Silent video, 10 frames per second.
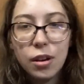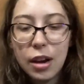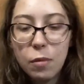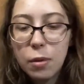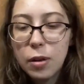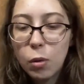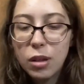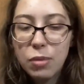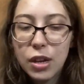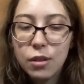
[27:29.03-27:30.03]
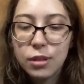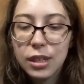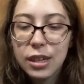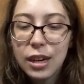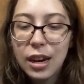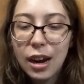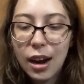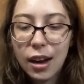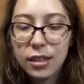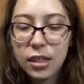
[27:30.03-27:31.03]
it would only be used
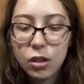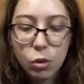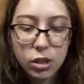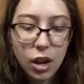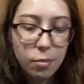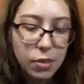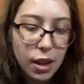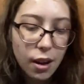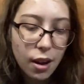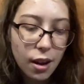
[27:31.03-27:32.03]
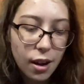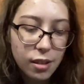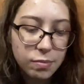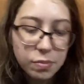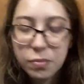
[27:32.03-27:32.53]
as a doorstop. Stingray